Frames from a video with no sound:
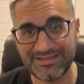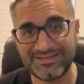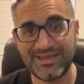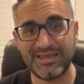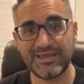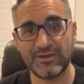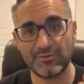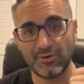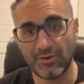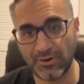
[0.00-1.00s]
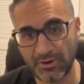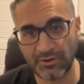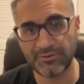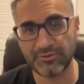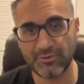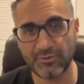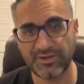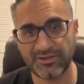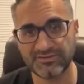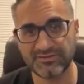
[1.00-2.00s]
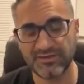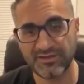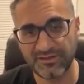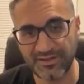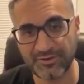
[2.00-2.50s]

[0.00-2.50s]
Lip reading: and take out all the coins